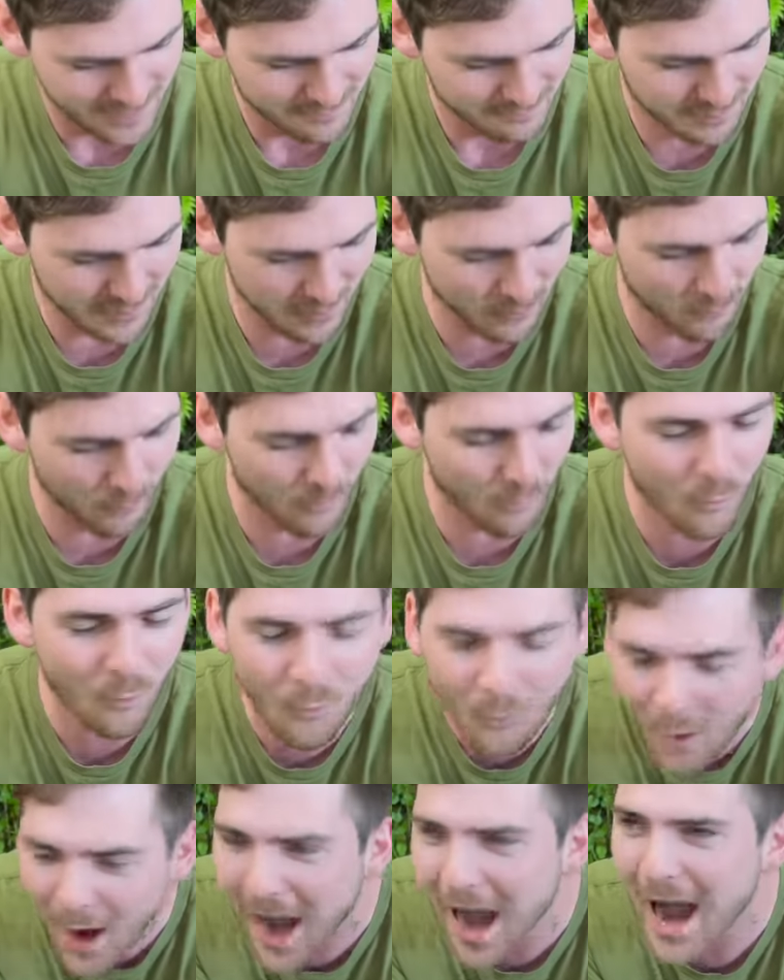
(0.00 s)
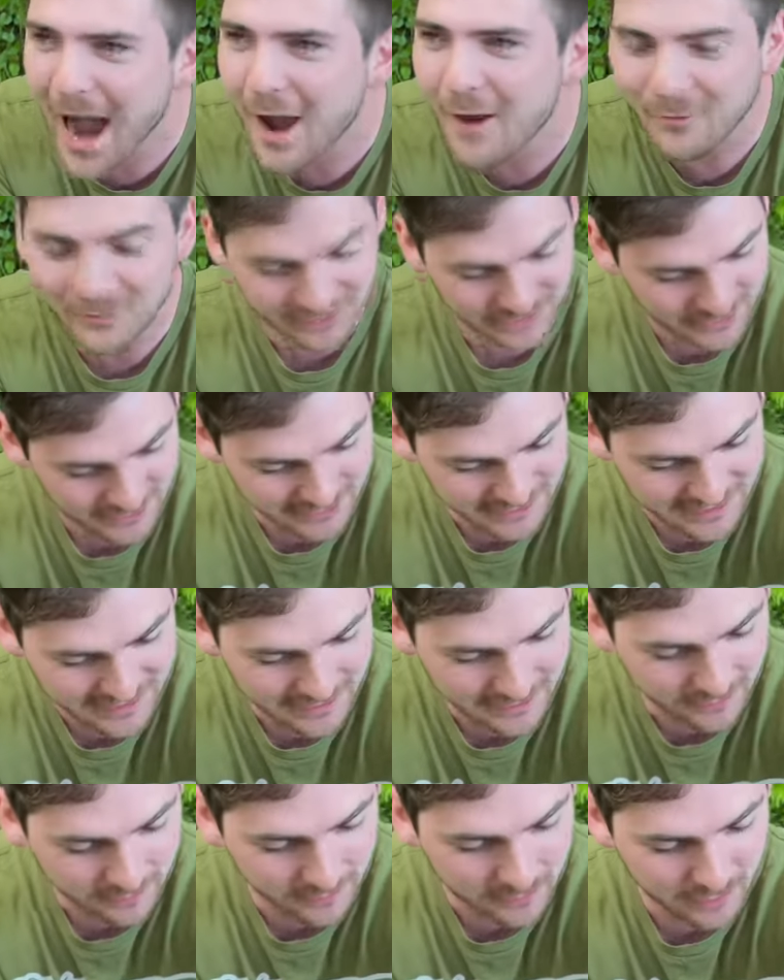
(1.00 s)
But wow, she's
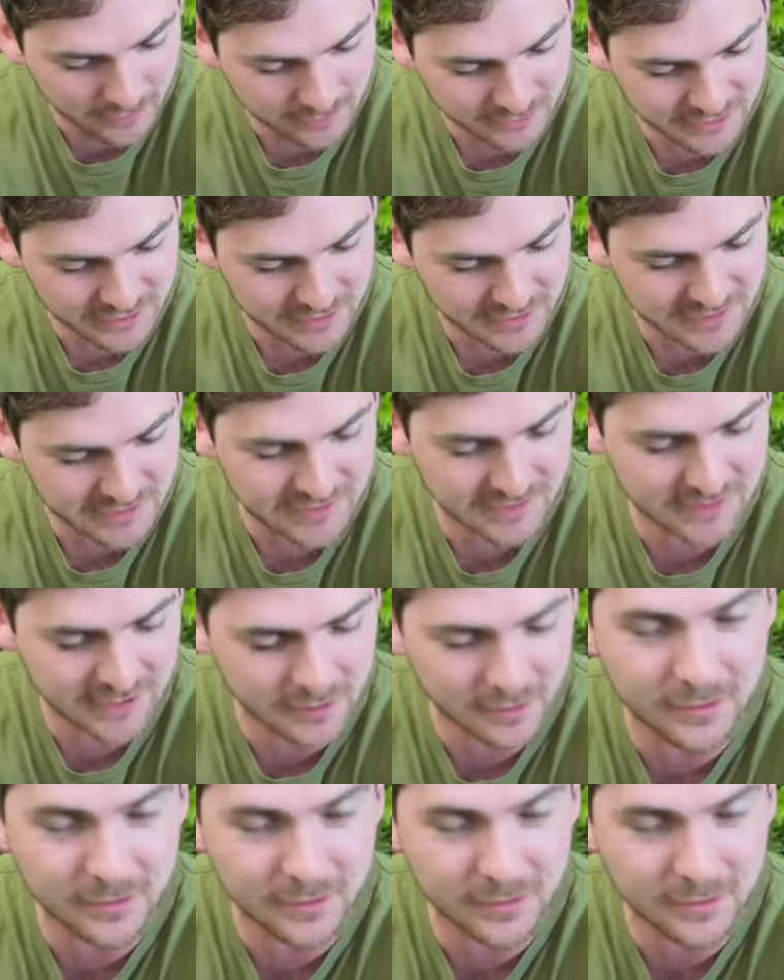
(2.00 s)
still